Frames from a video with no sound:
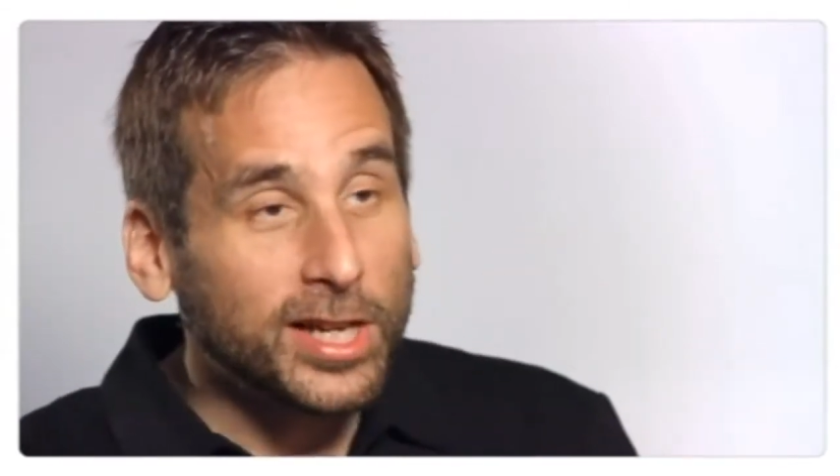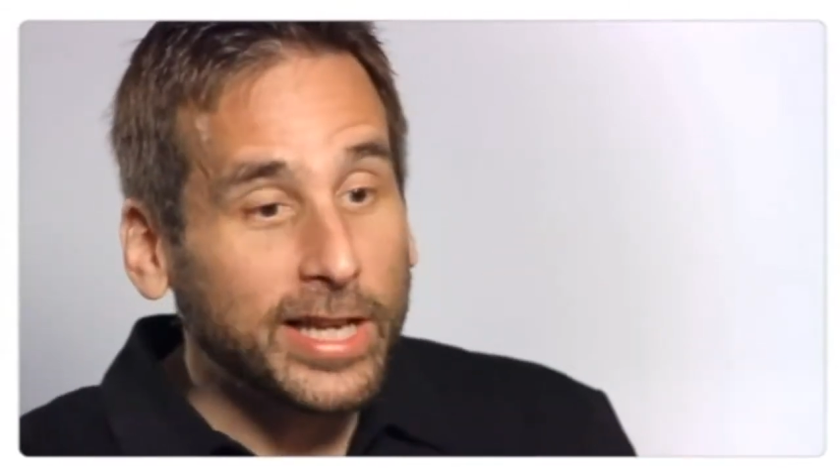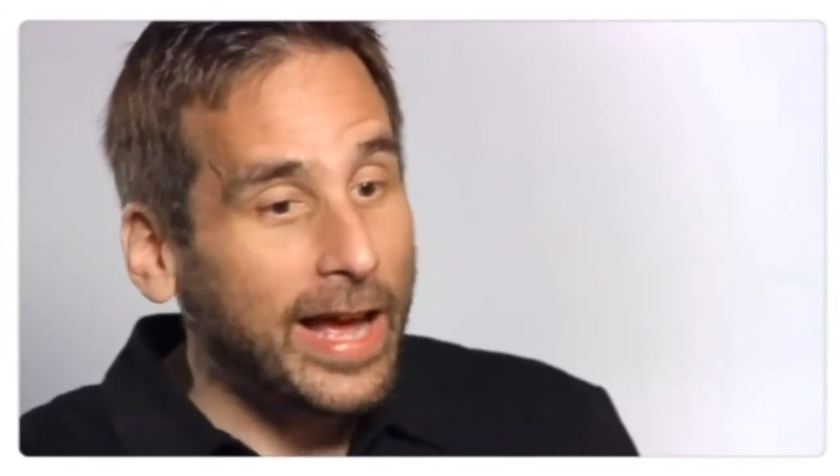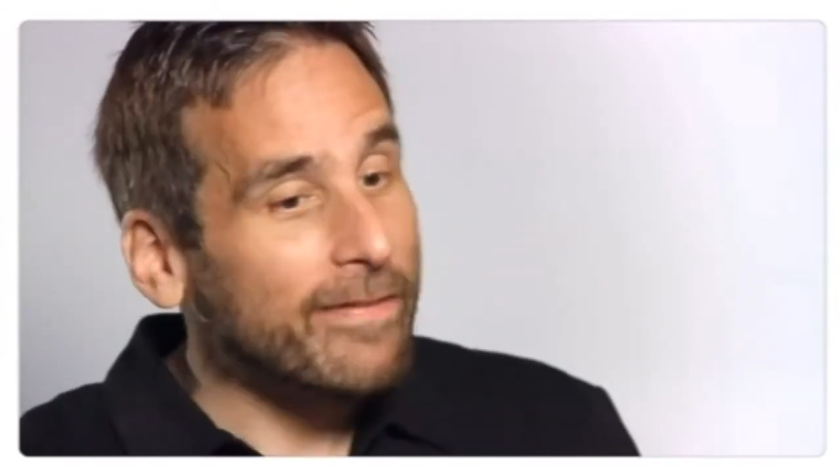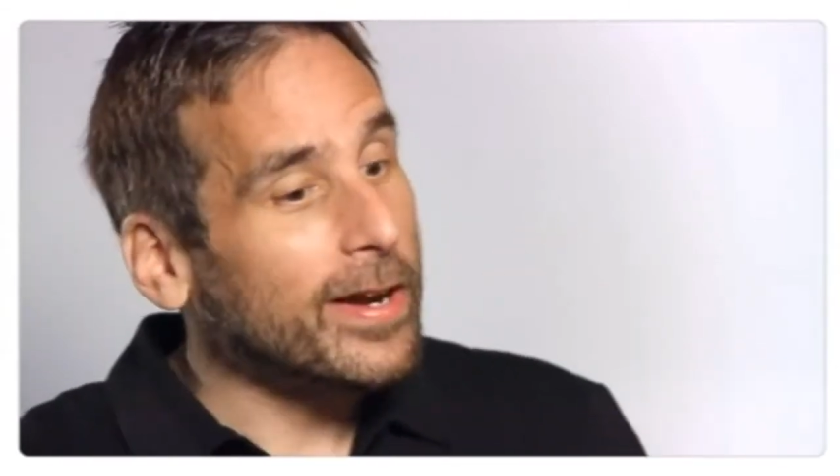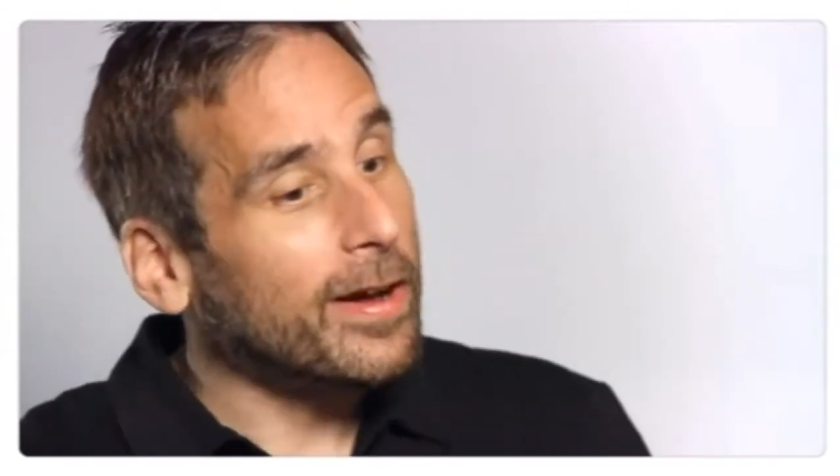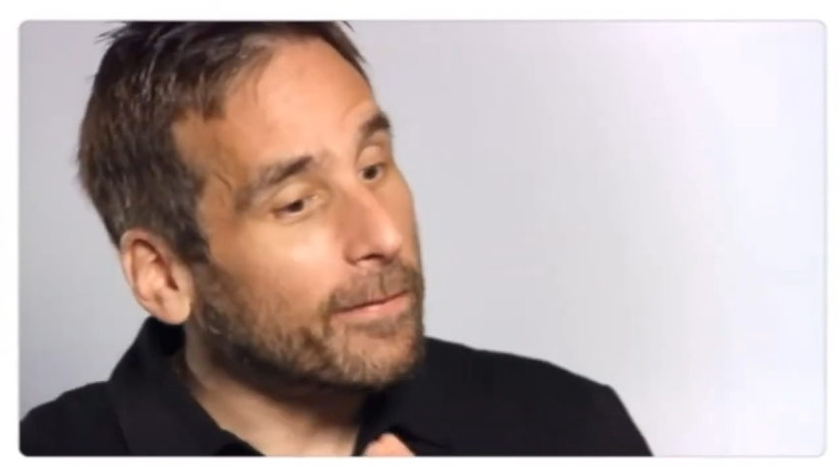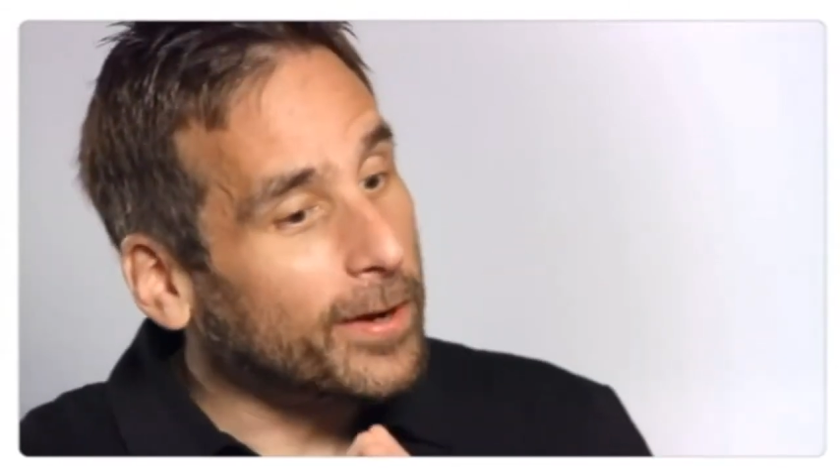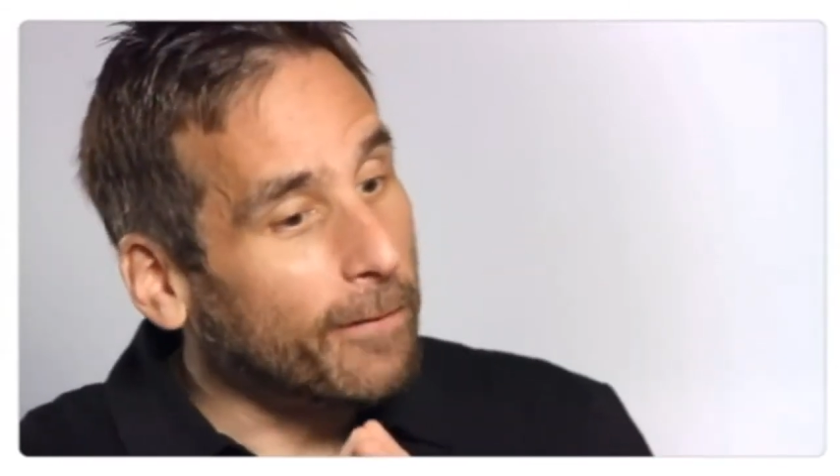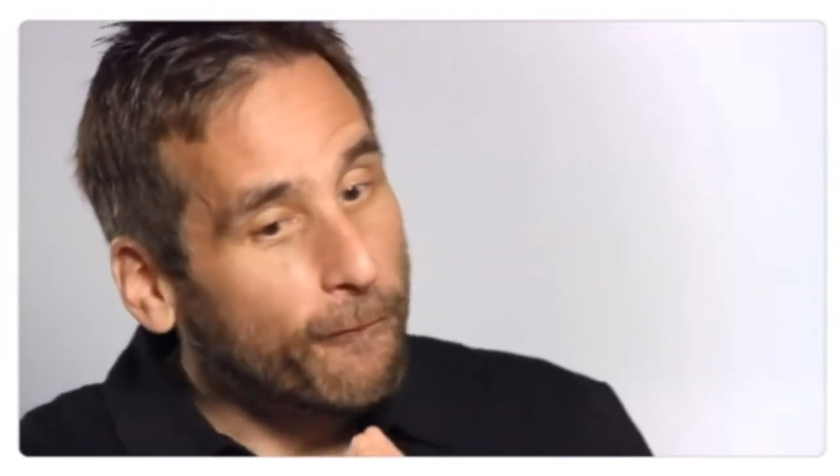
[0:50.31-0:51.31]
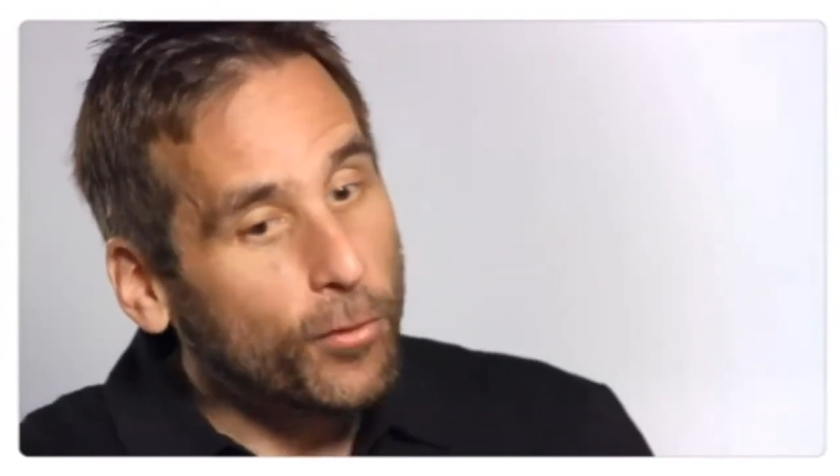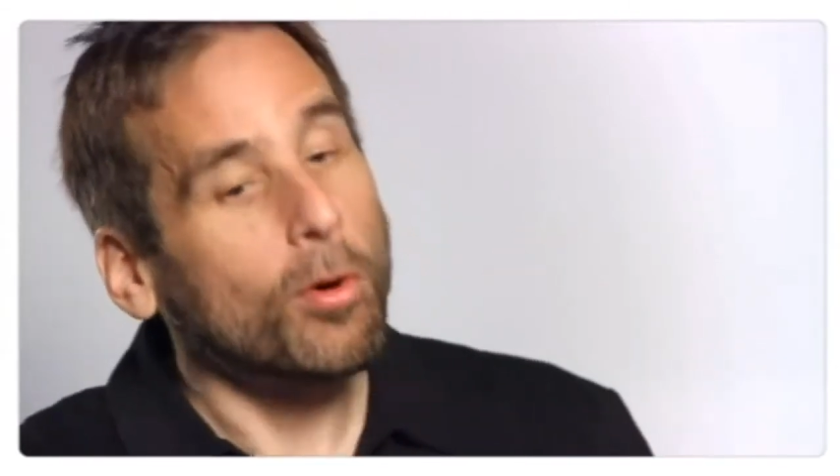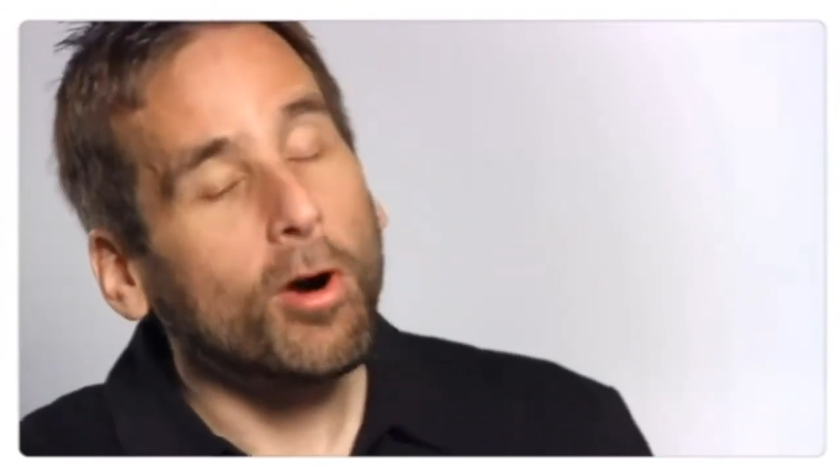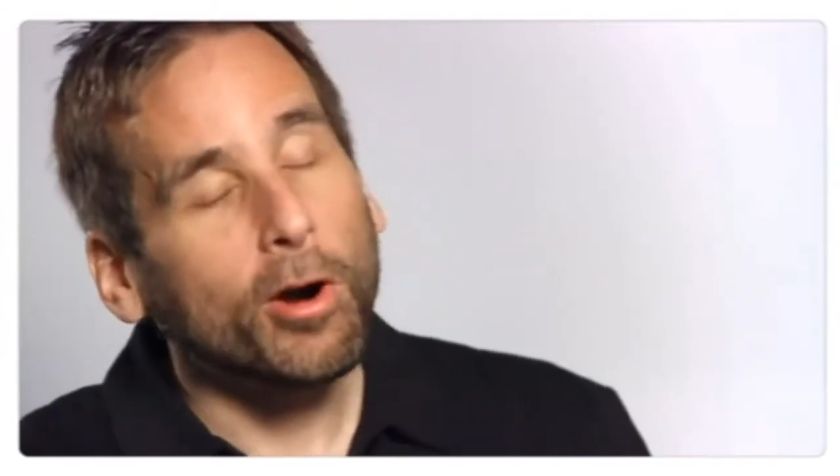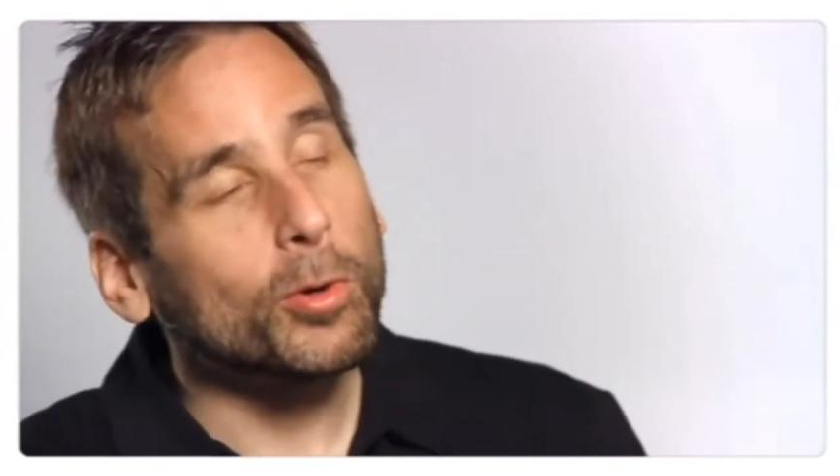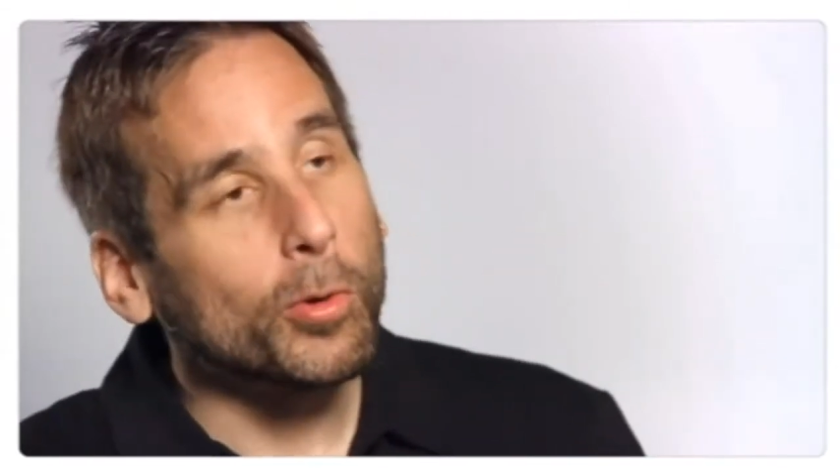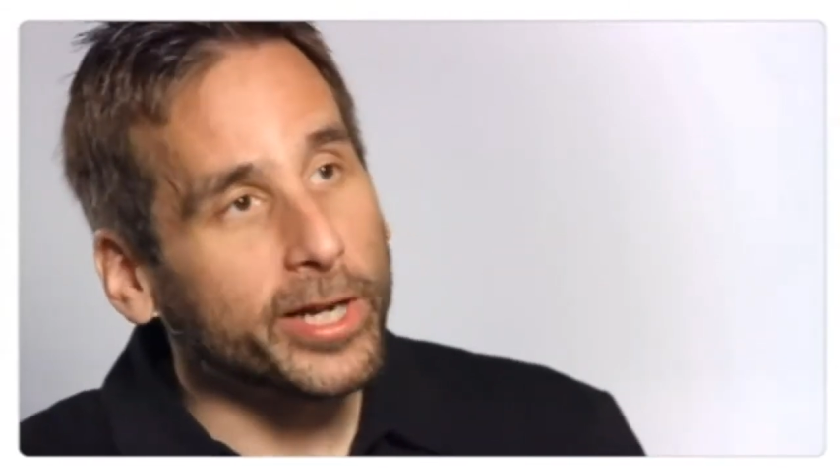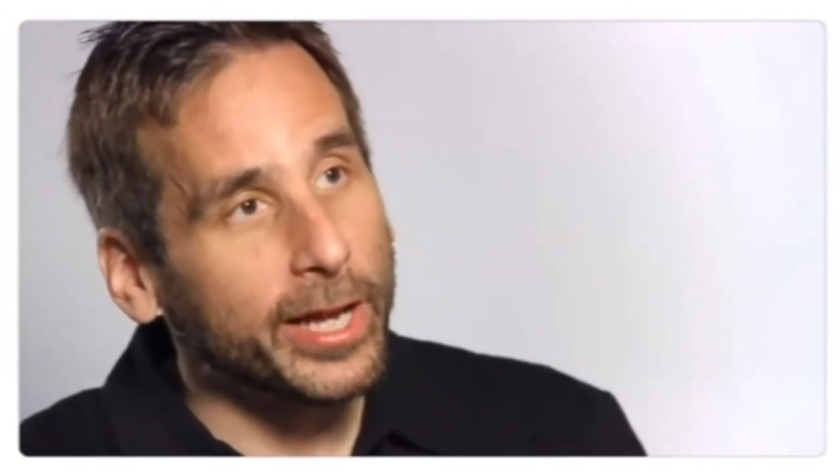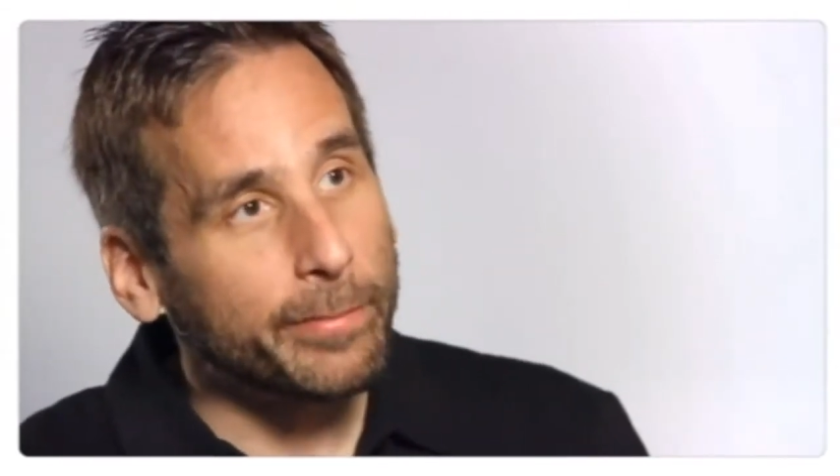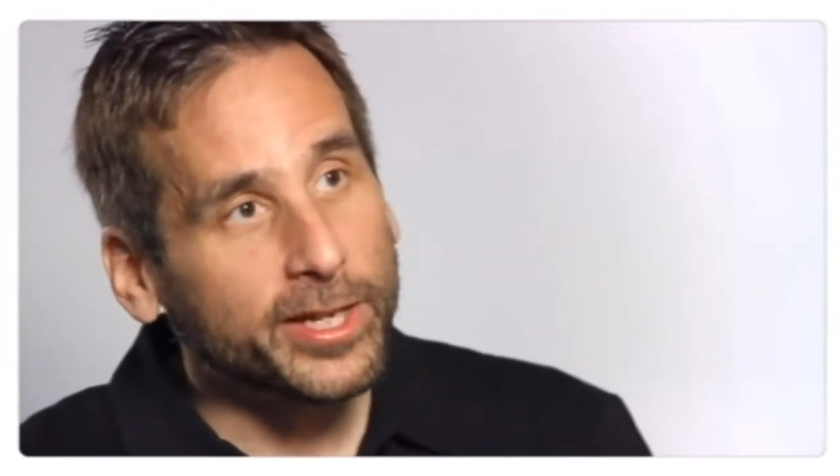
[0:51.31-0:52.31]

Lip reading: to have that a full hardcore gaming